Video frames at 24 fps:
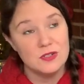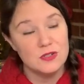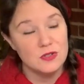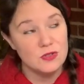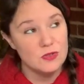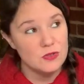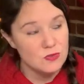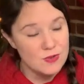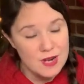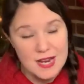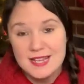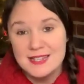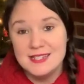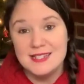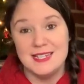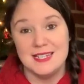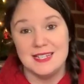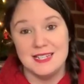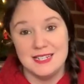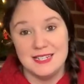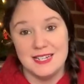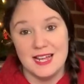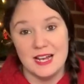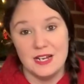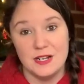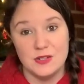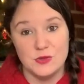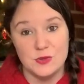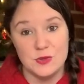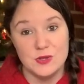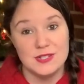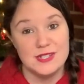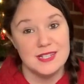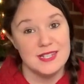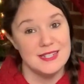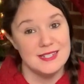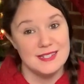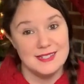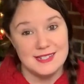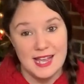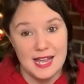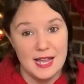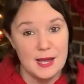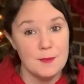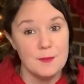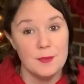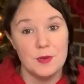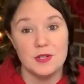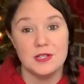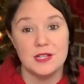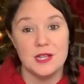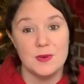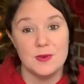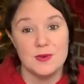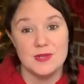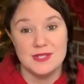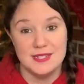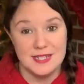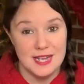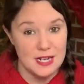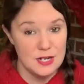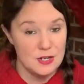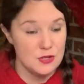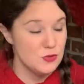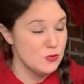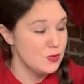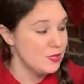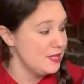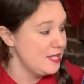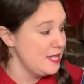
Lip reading: crazy into dinosaurs. His second birthday was dinosaur